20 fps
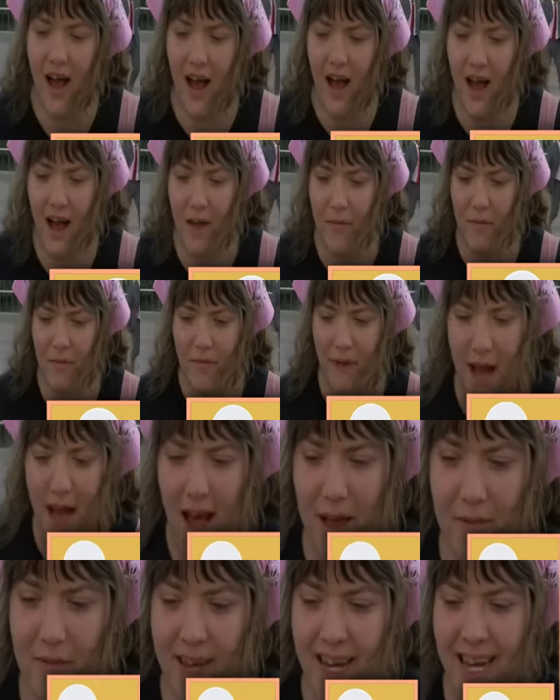
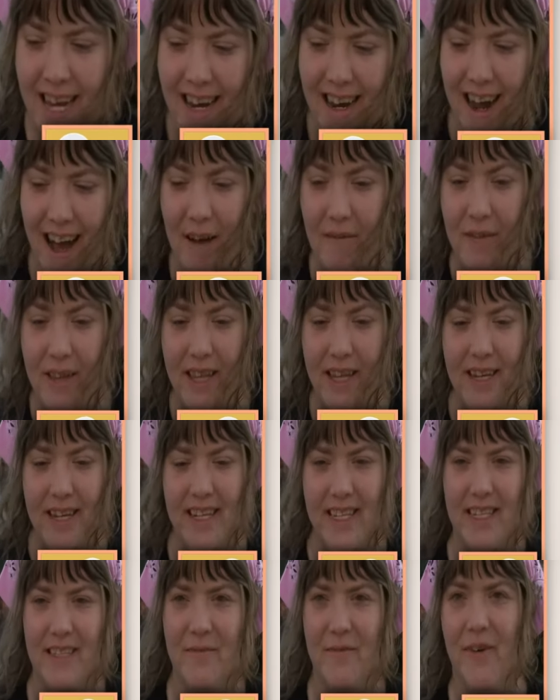I mean, I'm a little
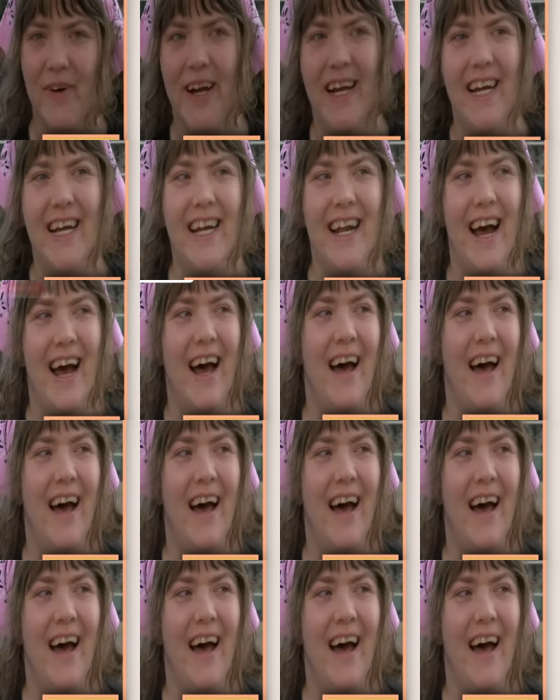disappointed.